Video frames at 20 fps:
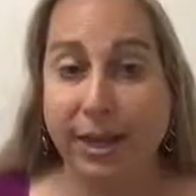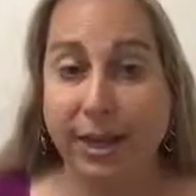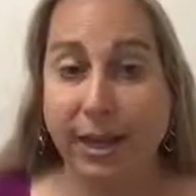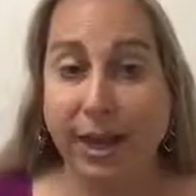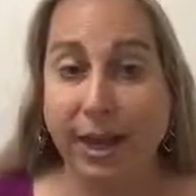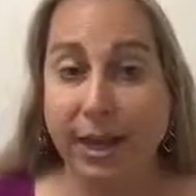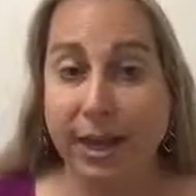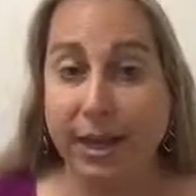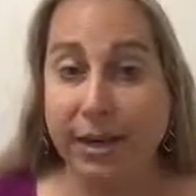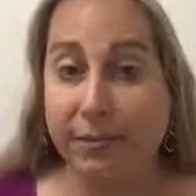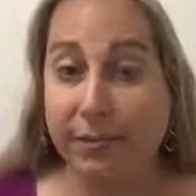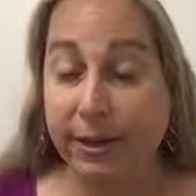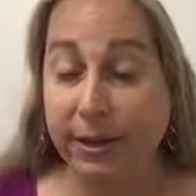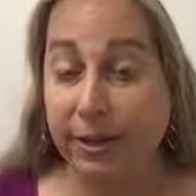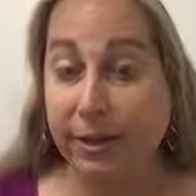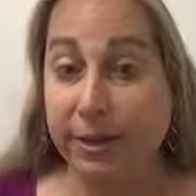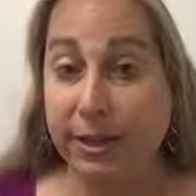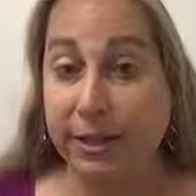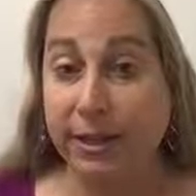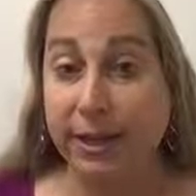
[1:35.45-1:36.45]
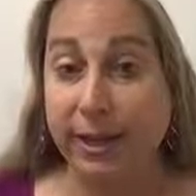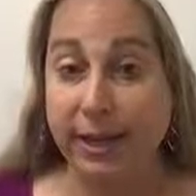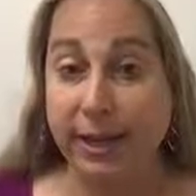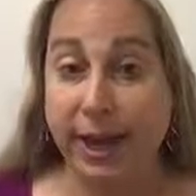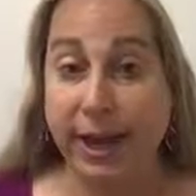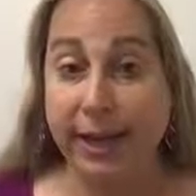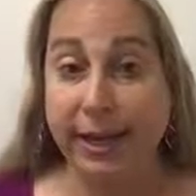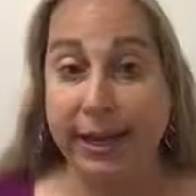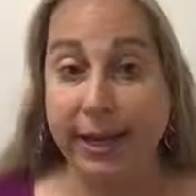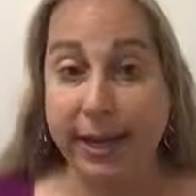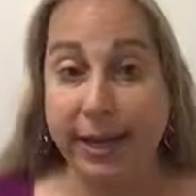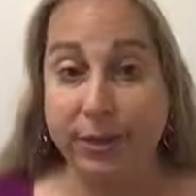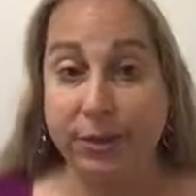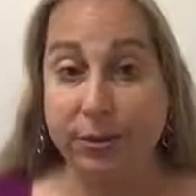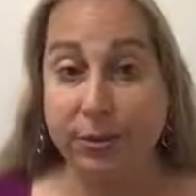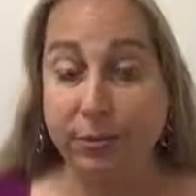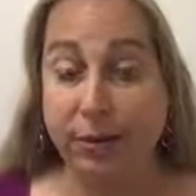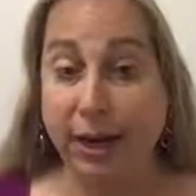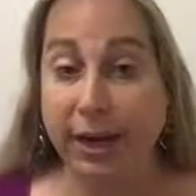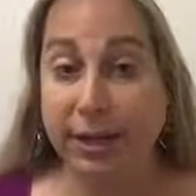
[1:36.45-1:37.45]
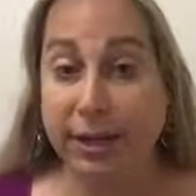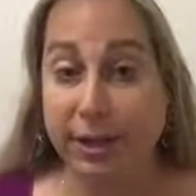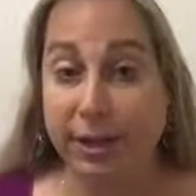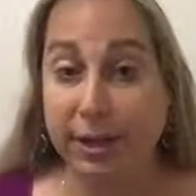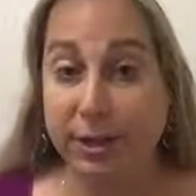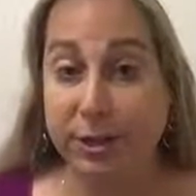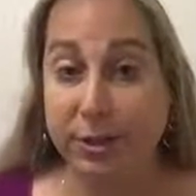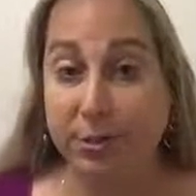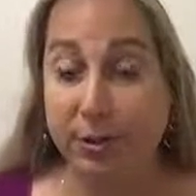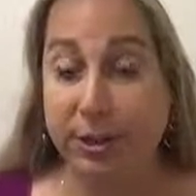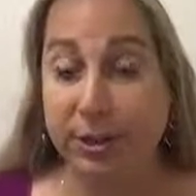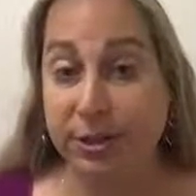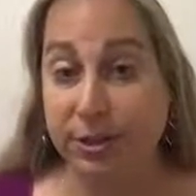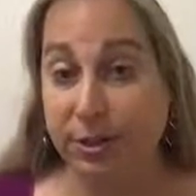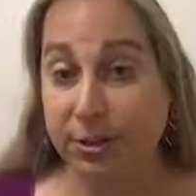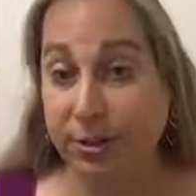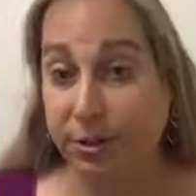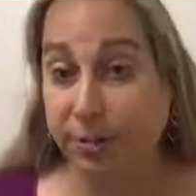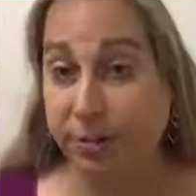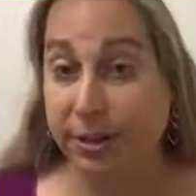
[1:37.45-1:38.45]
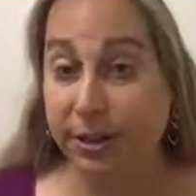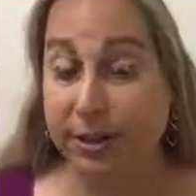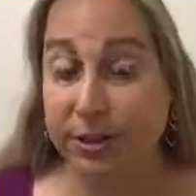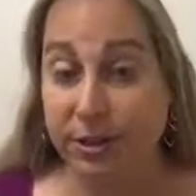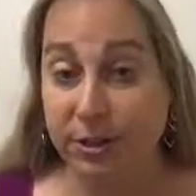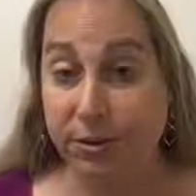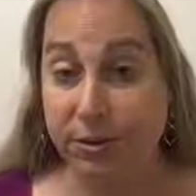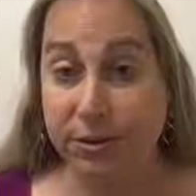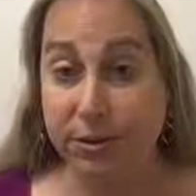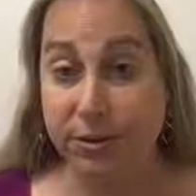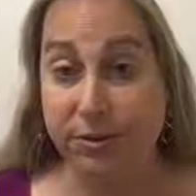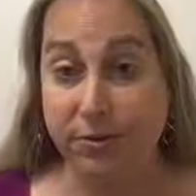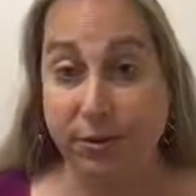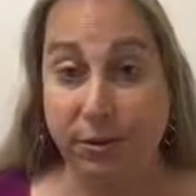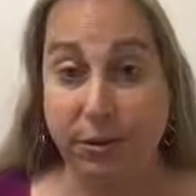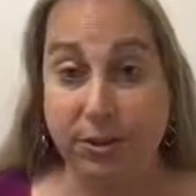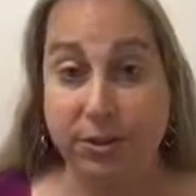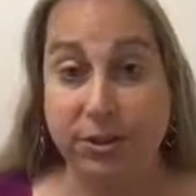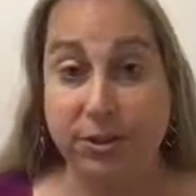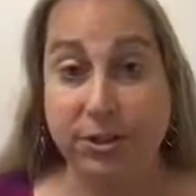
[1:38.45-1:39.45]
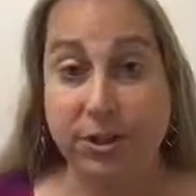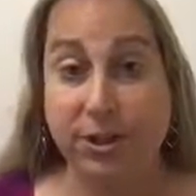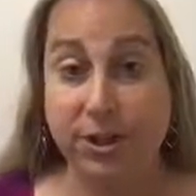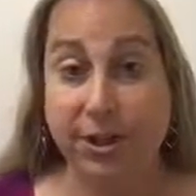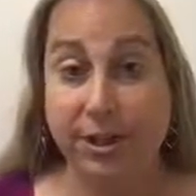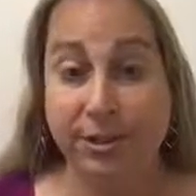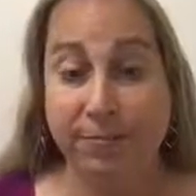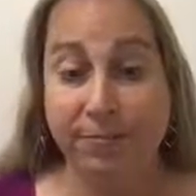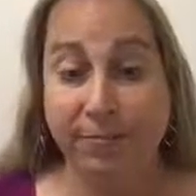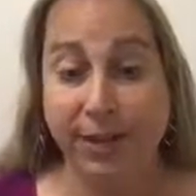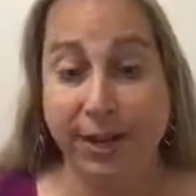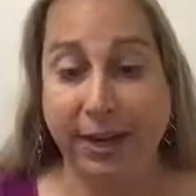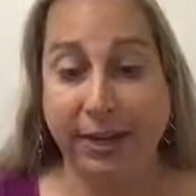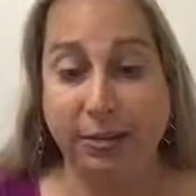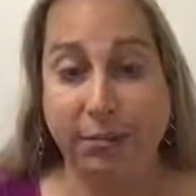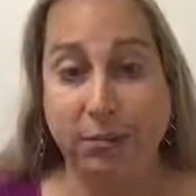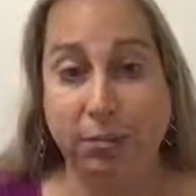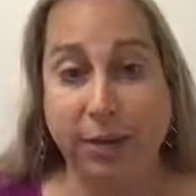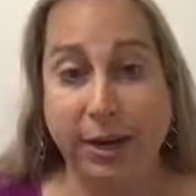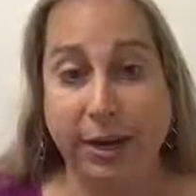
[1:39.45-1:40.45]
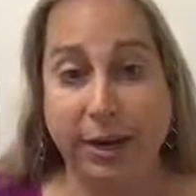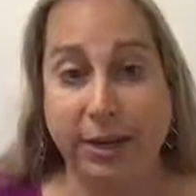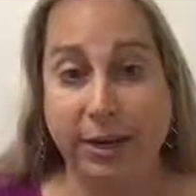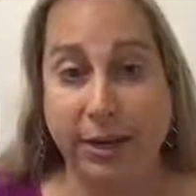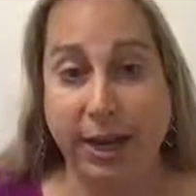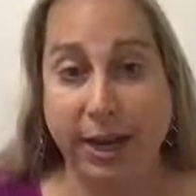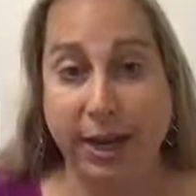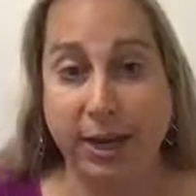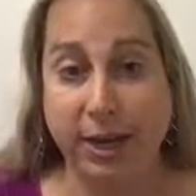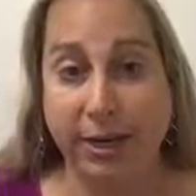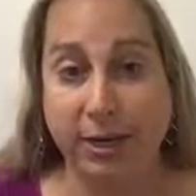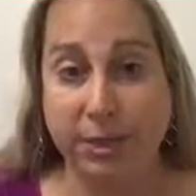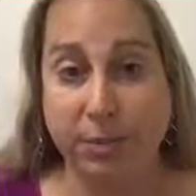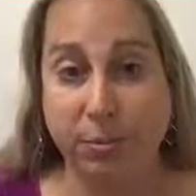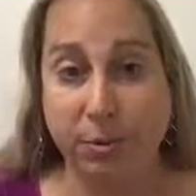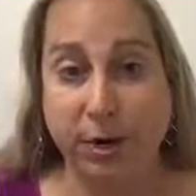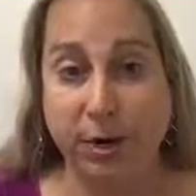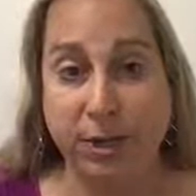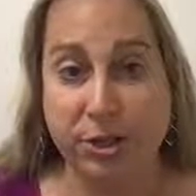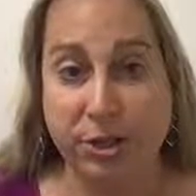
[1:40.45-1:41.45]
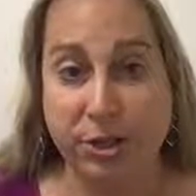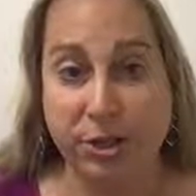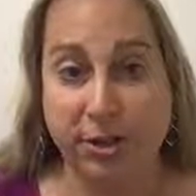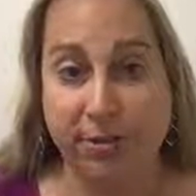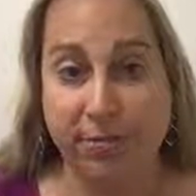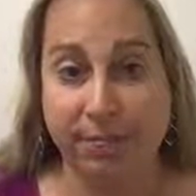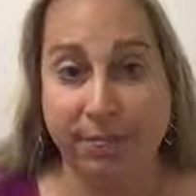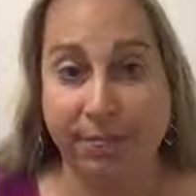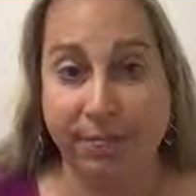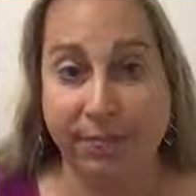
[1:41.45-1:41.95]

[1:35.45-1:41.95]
and if I look at that, I can actually write the expression, assuming the series converges, I can write an expression